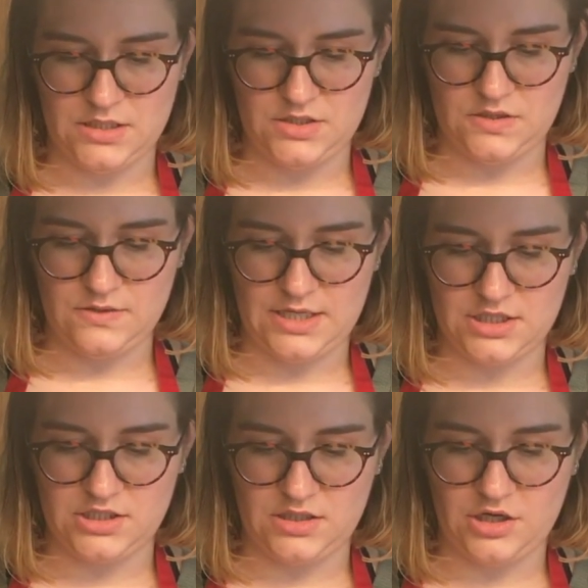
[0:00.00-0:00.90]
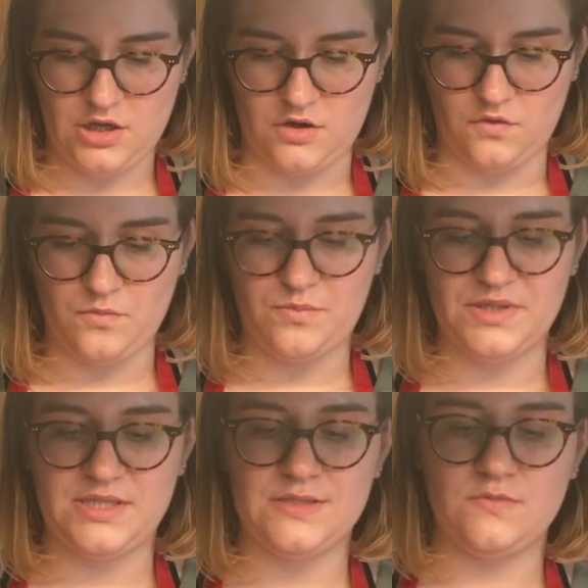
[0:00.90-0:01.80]
don't actually know,
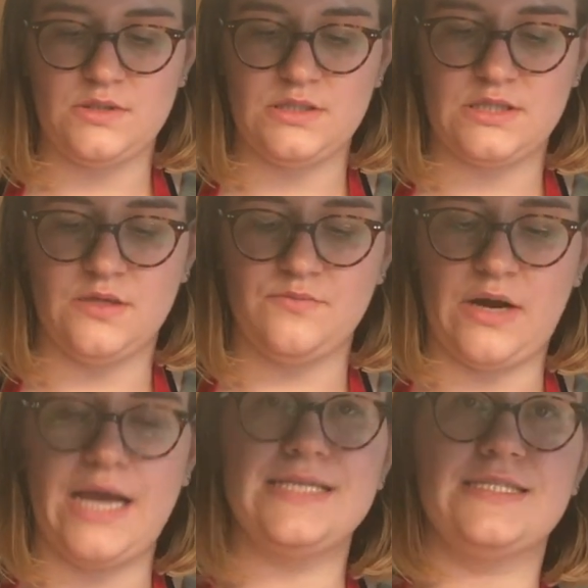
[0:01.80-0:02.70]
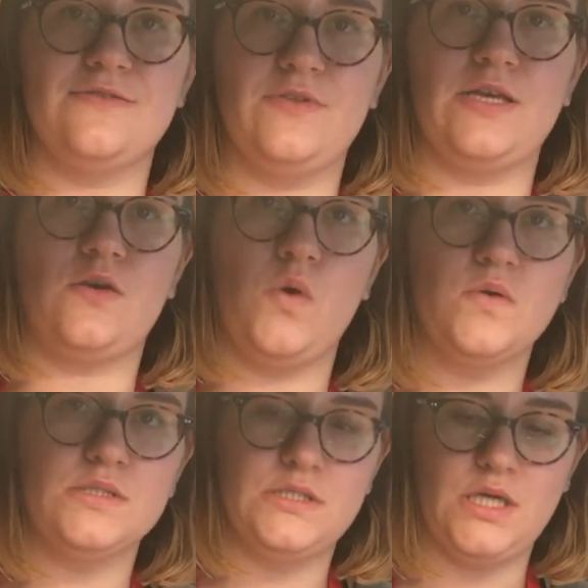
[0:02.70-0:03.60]
but this one is comprised of like
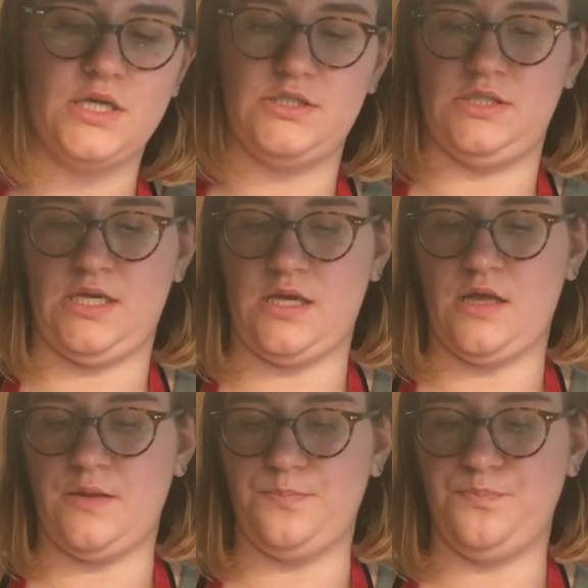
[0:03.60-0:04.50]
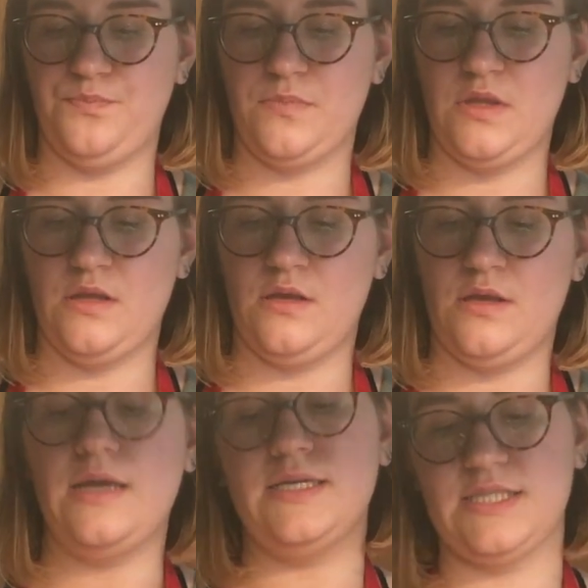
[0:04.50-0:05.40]
cornstarch.
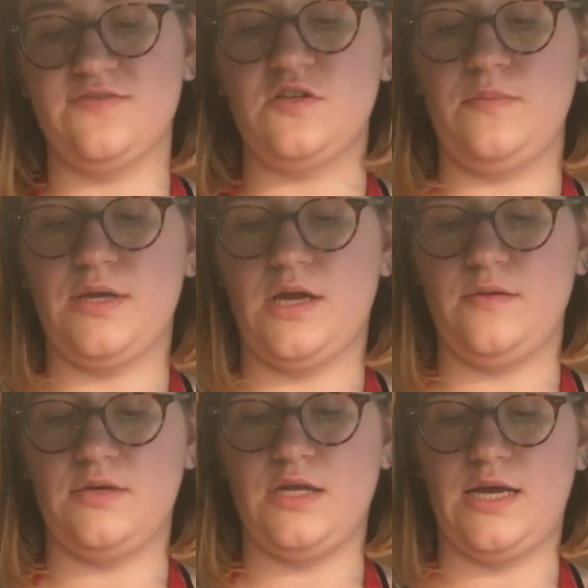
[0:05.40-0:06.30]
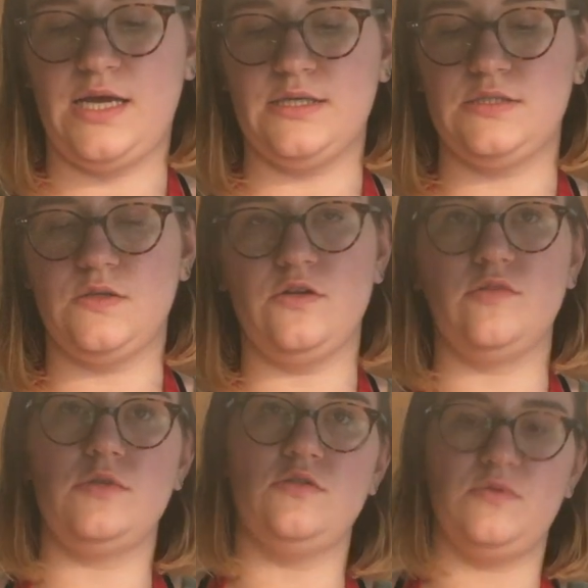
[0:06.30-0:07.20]
It does have sodium bicarbonate. It has
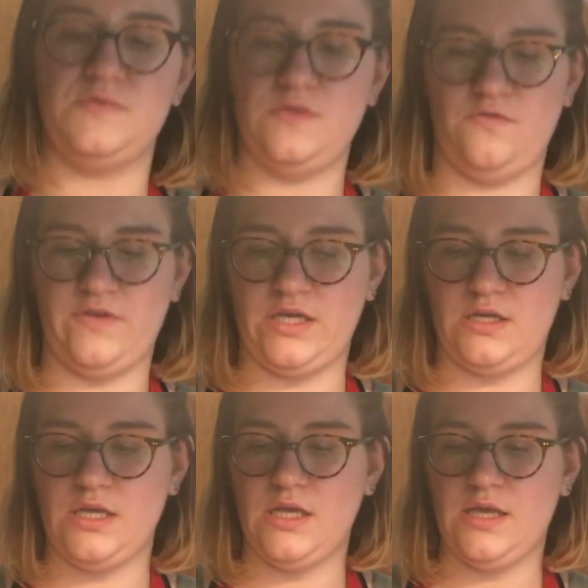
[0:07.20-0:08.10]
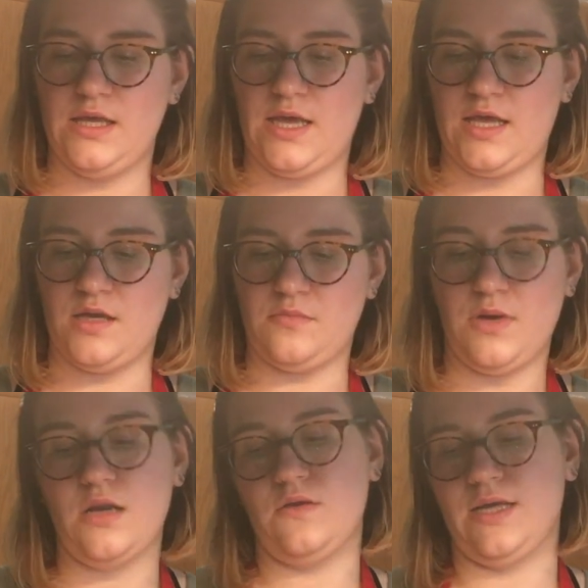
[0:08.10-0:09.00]
sodium aluminum sulfate and
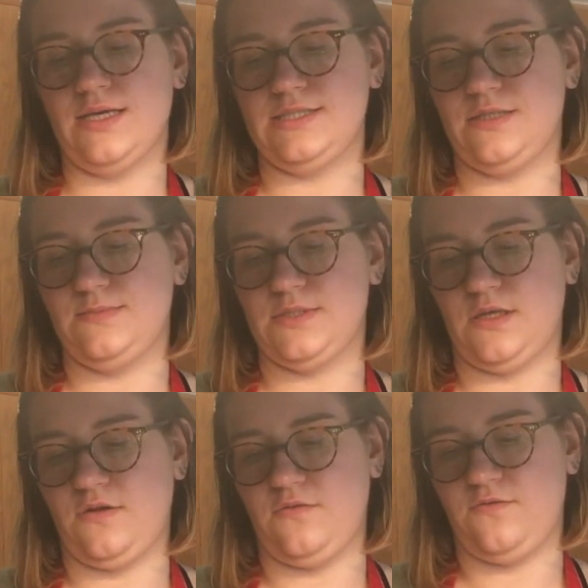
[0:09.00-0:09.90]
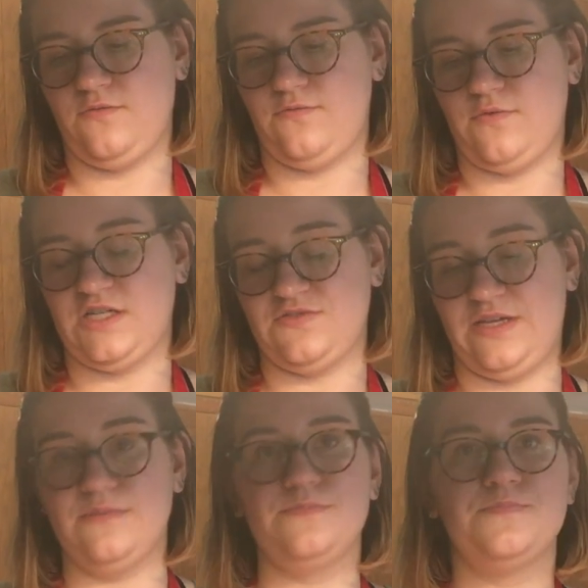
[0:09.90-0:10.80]
monocalcium phosphate.